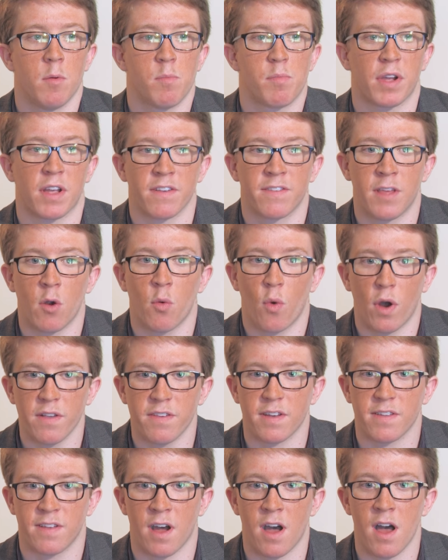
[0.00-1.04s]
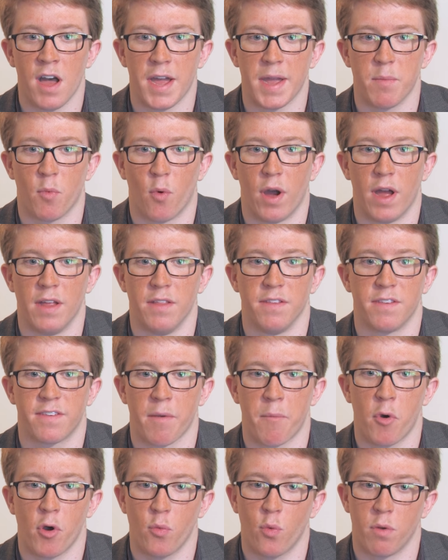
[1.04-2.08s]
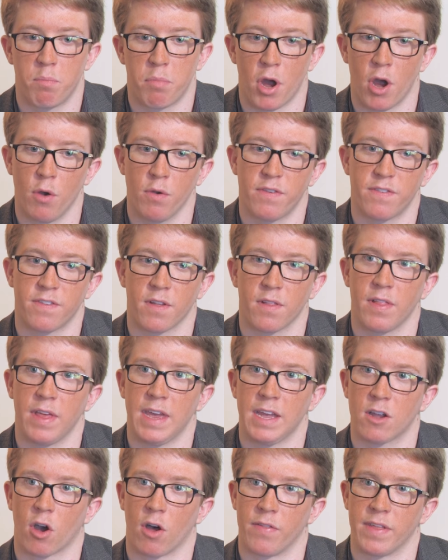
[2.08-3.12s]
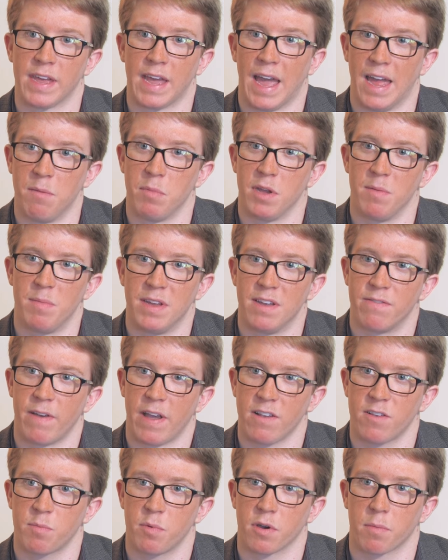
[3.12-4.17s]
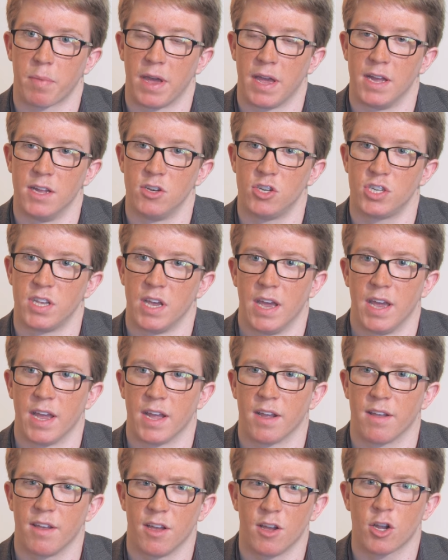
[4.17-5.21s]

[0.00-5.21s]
Because there was a time when someone would post a link on the NBB Facebook page saying,